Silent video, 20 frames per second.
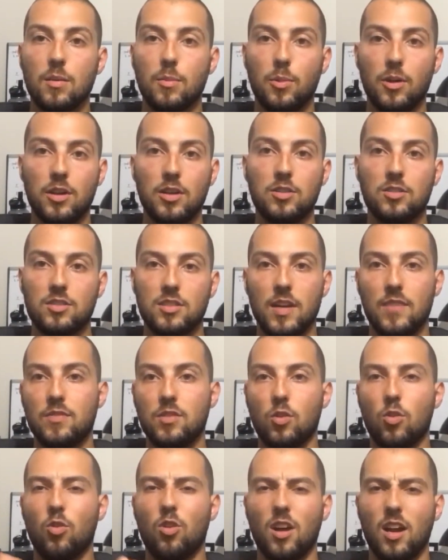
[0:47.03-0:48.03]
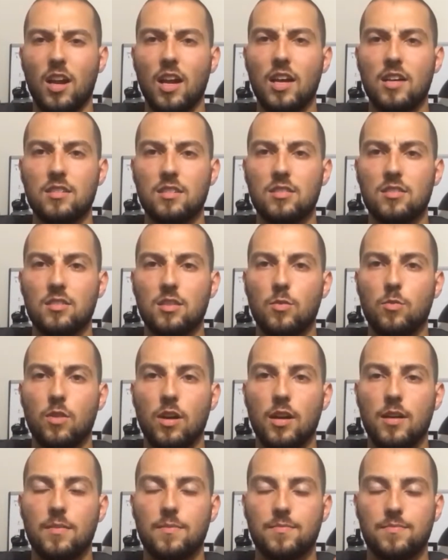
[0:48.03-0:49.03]
But you just have to organize it
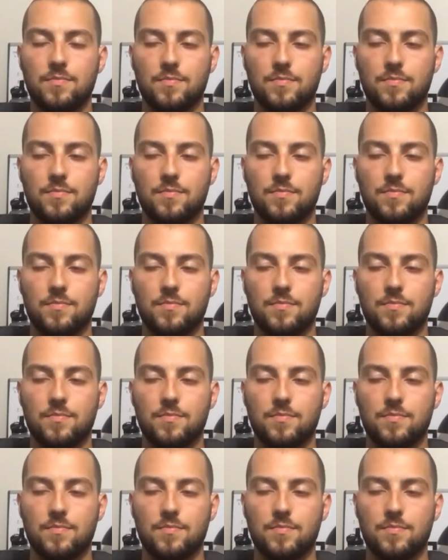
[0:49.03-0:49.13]
somewhere.